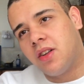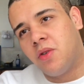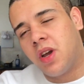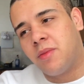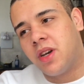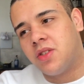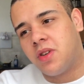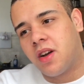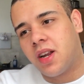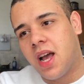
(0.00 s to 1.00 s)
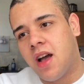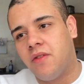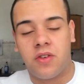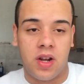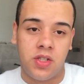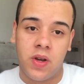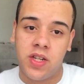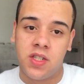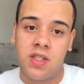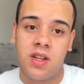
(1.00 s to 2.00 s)
annoying because we're not gonna have a
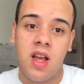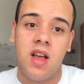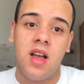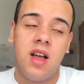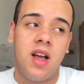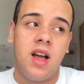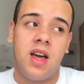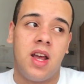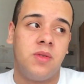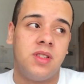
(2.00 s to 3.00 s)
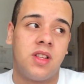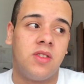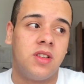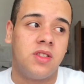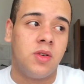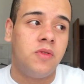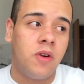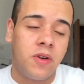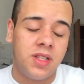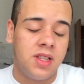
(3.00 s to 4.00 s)
graduation, and I was looking so
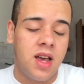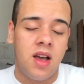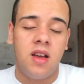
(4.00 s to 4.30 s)
forward to that.